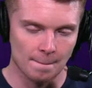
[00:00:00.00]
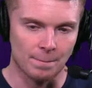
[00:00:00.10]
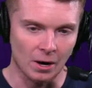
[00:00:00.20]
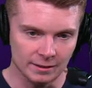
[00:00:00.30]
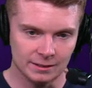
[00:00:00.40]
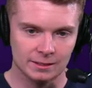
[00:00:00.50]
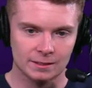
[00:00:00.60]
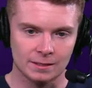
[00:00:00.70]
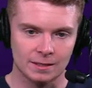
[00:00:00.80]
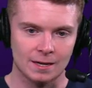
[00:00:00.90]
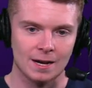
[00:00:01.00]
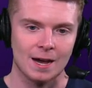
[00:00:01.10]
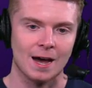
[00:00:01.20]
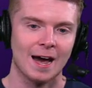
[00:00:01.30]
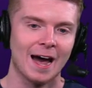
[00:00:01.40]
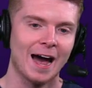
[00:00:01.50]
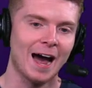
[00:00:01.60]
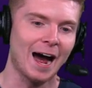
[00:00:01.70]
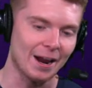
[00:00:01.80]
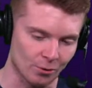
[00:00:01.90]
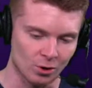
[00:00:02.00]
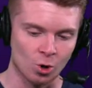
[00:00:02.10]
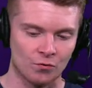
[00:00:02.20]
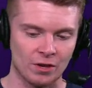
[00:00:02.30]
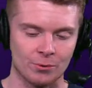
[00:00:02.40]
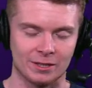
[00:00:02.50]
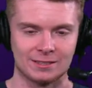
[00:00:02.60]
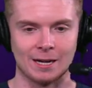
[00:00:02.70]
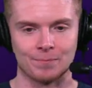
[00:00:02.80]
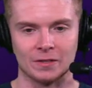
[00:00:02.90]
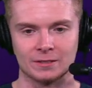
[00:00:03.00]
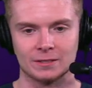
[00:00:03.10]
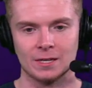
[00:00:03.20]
but I don't know if they would accept this.